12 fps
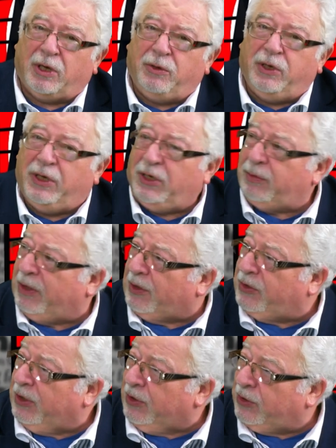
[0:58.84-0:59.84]
years
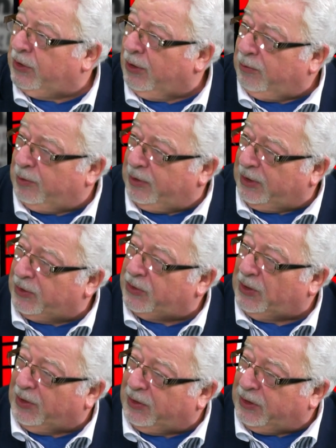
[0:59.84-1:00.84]
without seeing snow on the other
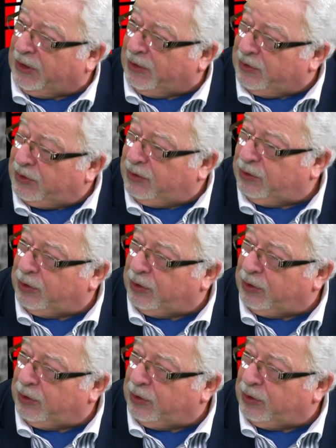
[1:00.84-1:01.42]
side of the Downs as